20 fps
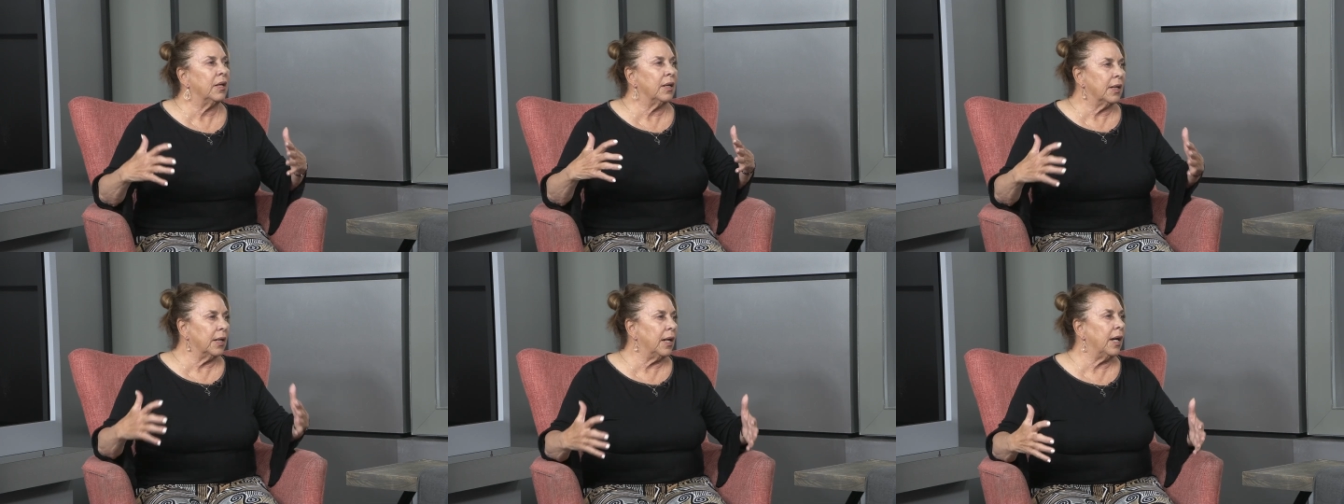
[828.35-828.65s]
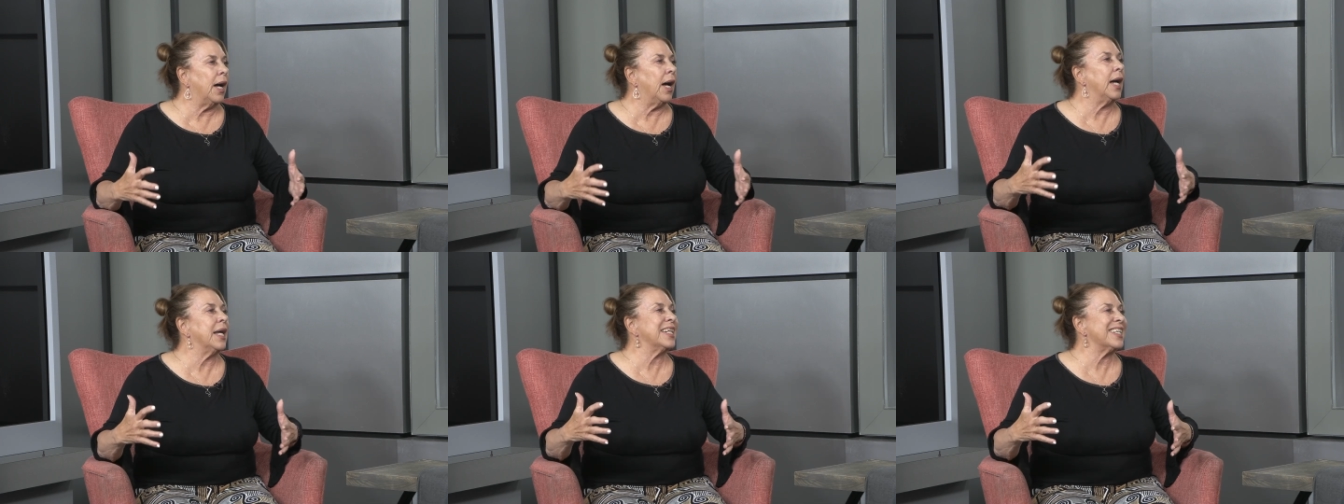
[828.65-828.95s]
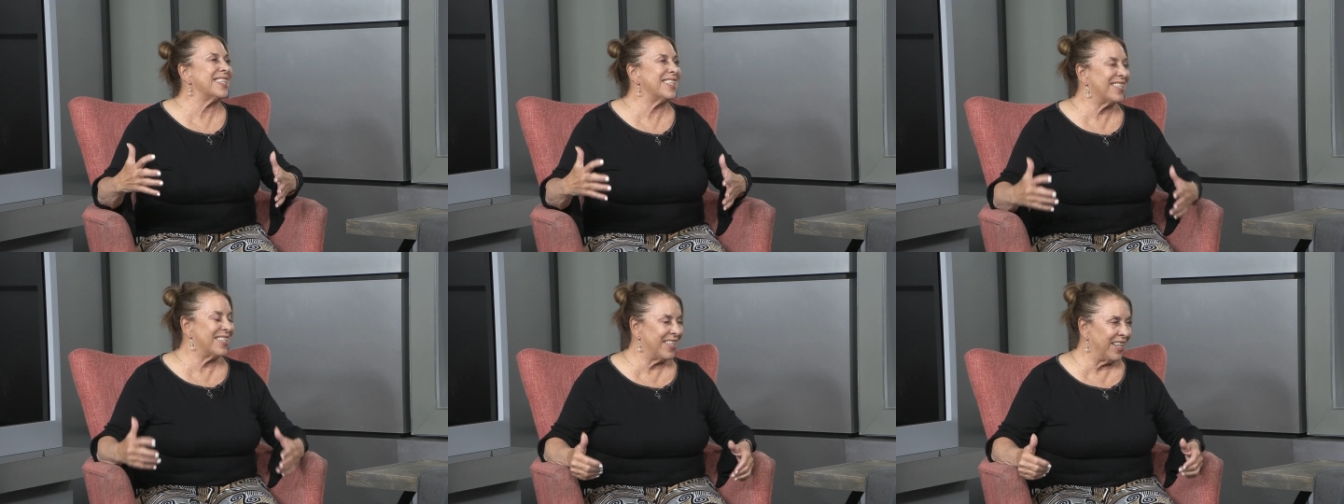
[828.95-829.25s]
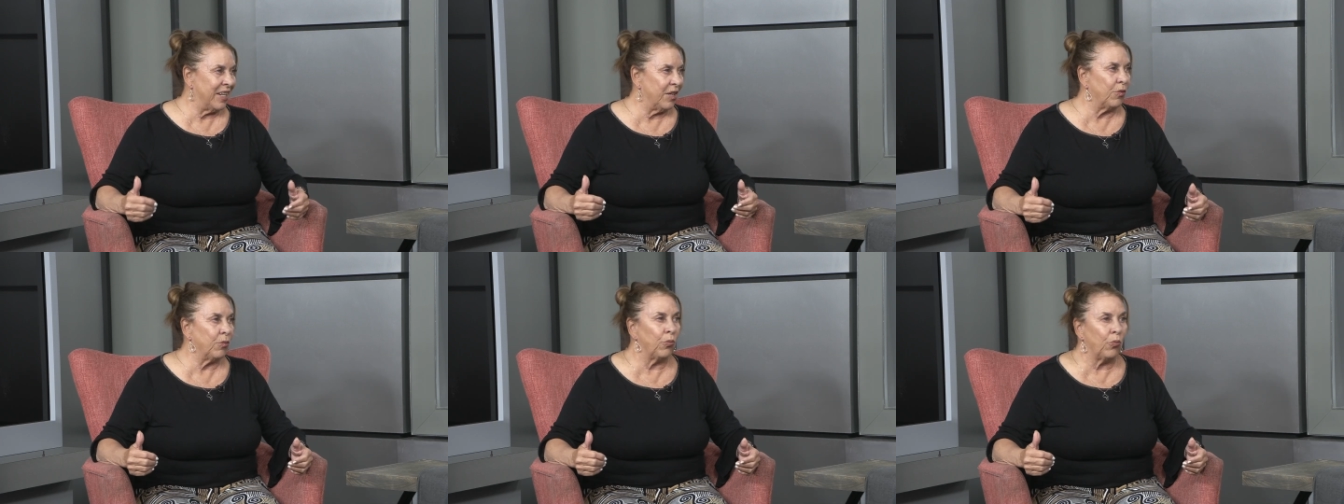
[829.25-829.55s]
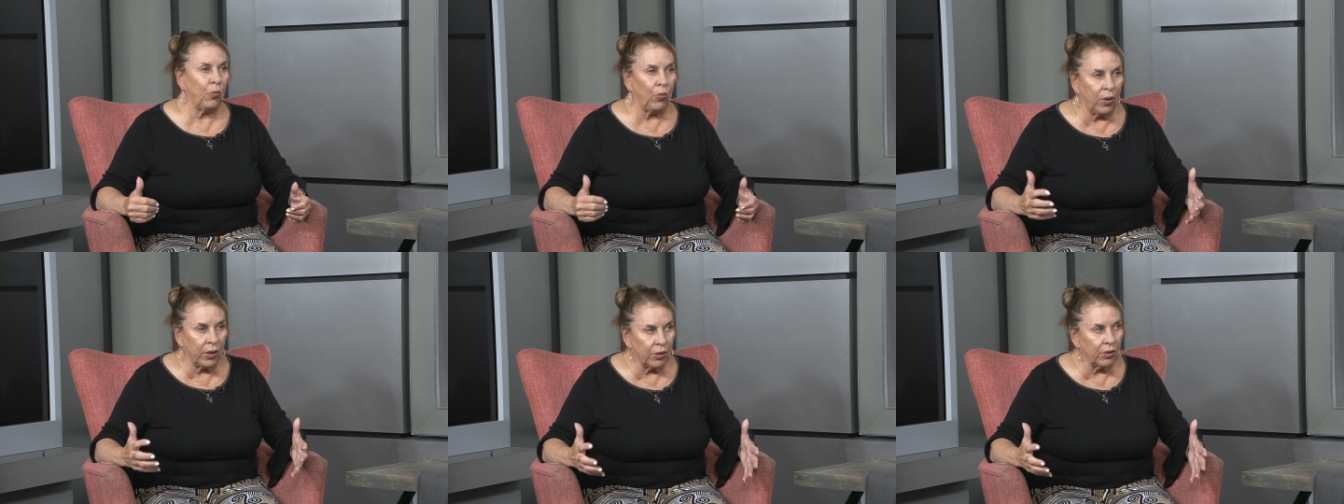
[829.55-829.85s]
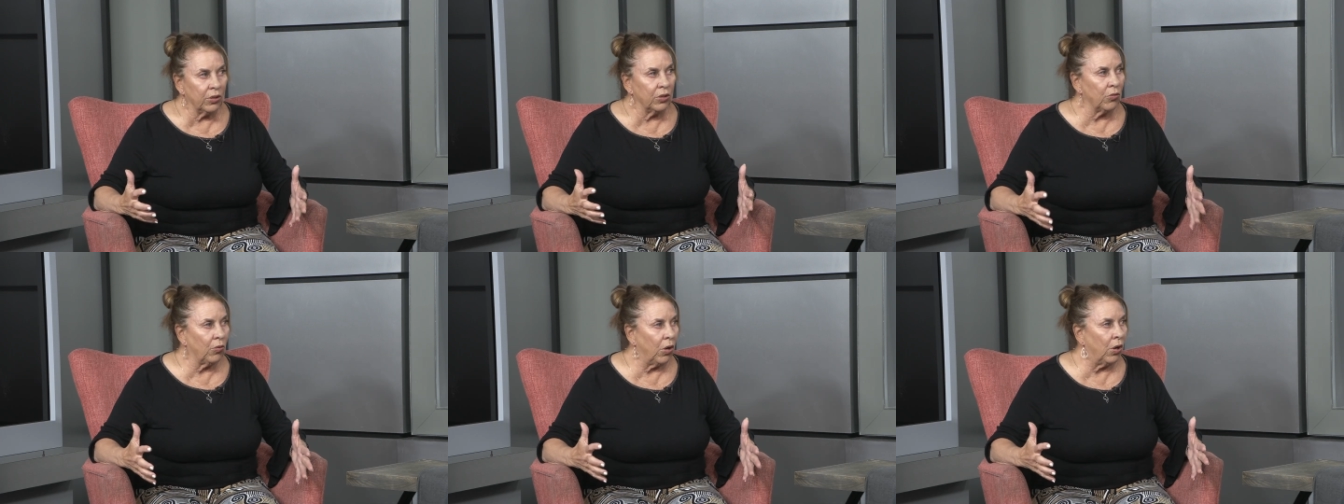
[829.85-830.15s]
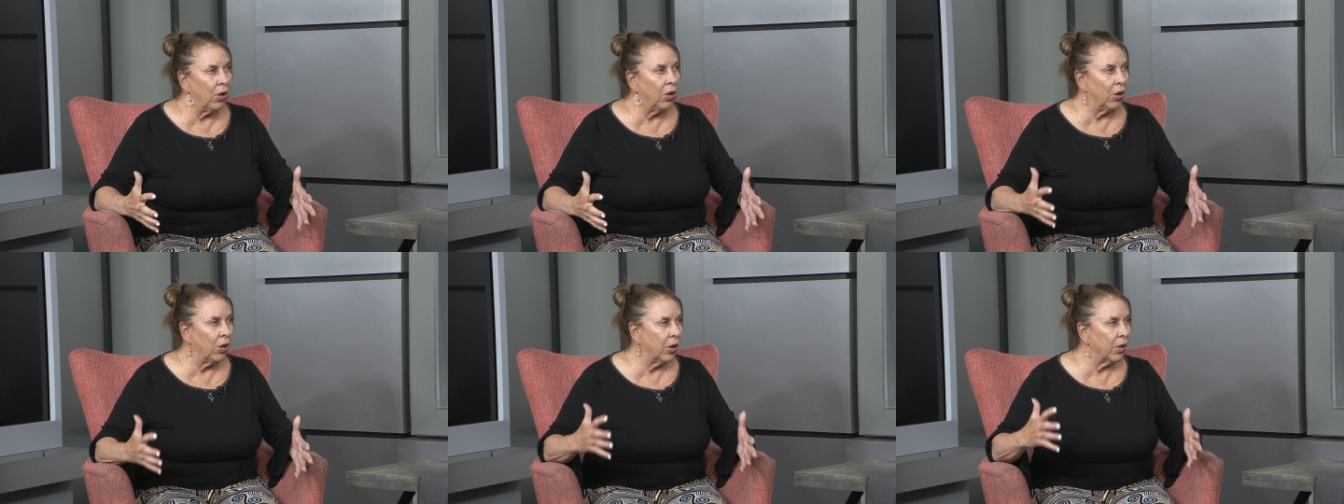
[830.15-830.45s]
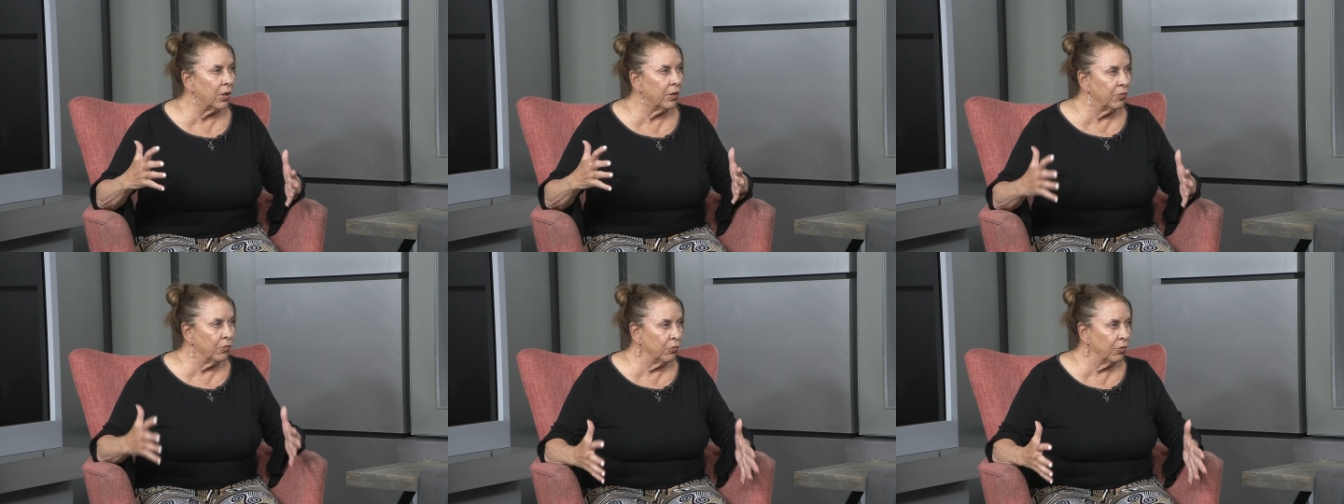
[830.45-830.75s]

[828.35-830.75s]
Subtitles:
kind of stay where you are and